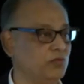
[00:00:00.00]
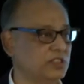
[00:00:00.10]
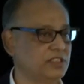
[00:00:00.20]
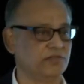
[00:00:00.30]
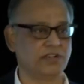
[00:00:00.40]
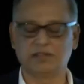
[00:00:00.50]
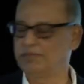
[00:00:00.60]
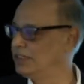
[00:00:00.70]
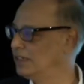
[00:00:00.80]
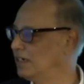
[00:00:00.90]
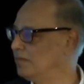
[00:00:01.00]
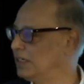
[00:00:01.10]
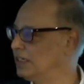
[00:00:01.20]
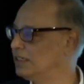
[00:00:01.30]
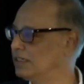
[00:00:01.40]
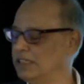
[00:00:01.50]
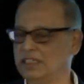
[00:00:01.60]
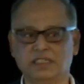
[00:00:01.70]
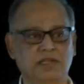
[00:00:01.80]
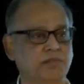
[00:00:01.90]
what CYPs are, but it's
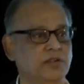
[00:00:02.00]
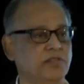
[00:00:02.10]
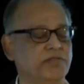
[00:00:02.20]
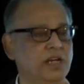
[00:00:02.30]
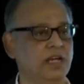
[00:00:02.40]
the number of